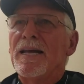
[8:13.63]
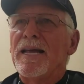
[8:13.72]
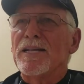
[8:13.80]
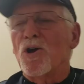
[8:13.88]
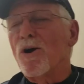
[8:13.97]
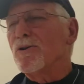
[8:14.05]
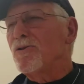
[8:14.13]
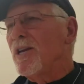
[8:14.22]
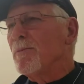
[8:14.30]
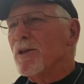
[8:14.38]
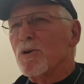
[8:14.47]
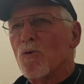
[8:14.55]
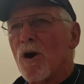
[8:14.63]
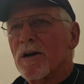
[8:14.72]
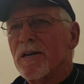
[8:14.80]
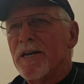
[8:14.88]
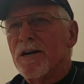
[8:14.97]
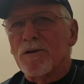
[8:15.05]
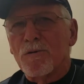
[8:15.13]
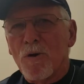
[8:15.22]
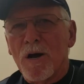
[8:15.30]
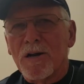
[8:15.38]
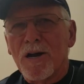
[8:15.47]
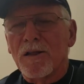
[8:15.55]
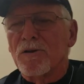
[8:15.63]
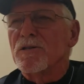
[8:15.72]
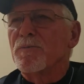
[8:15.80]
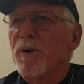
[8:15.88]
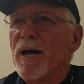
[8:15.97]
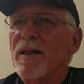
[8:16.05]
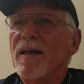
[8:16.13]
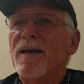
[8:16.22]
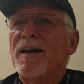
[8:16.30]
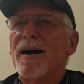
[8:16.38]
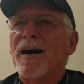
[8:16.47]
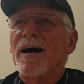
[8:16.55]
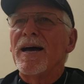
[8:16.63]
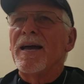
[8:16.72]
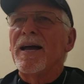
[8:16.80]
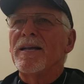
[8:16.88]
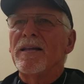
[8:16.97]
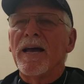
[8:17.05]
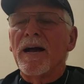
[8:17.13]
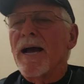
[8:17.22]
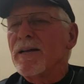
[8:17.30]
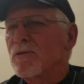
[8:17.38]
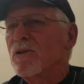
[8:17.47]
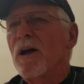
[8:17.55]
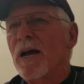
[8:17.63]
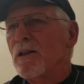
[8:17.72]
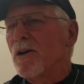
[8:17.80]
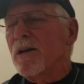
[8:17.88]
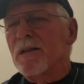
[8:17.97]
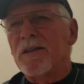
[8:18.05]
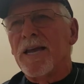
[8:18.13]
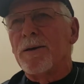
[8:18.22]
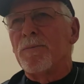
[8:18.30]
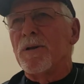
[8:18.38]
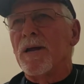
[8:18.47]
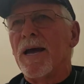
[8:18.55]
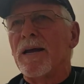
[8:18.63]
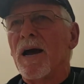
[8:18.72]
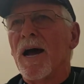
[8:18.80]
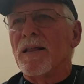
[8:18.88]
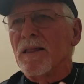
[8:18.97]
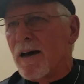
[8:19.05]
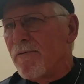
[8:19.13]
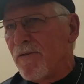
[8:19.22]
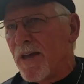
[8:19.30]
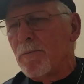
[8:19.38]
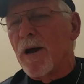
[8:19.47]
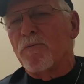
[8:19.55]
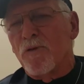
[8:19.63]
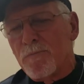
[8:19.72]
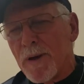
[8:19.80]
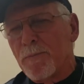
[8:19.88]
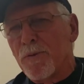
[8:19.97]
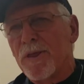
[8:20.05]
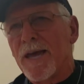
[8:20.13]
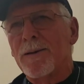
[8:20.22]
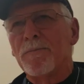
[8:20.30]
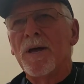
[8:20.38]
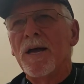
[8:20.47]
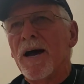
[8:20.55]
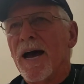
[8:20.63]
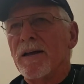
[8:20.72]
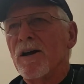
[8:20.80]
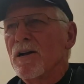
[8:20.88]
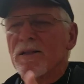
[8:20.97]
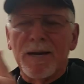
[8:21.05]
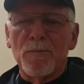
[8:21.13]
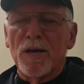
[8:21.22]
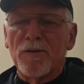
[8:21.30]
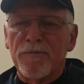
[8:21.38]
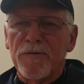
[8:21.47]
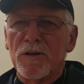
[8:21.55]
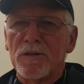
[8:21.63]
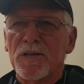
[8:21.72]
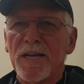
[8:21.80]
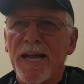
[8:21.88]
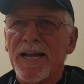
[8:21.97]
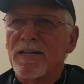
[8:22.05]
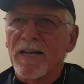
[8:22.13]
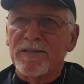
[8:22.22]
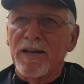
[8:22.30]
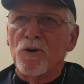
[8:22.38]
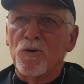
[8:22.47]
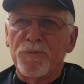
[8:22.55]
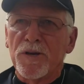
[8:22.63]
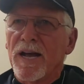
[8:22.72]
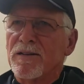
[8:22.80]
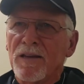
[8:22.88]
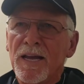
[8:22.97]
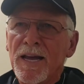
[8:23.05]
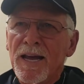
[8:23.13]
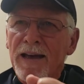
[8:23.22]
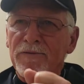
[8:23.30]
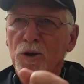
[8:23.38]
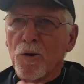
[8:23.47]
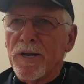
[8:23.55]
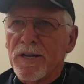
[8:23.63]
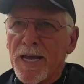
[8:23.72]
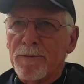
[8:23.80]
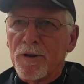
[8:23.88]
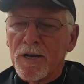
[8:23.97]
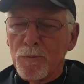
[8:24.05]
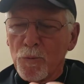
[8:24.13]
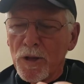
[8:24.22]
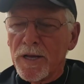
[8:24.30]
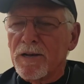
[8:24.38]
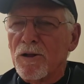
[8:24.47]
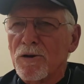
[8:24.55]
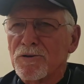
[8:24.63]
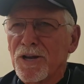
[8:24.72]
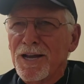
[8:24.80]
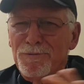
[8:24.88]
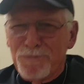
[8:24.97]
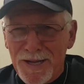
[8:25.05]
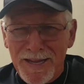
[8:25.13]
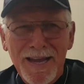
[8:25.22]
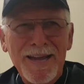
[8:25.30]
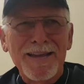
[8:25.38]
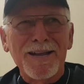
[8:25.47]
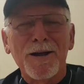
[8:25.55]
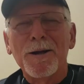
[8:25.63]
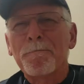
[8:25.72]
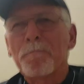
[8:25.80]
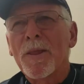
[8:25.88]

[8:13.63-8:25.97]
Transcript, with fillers: it's hard to see them in the wrong gear, the wrong colors. But uh, I, I, I, look at them and I, I love them. I remember them. I hugged them on the field today, and I said, "Hope you guys have a great game and come really close."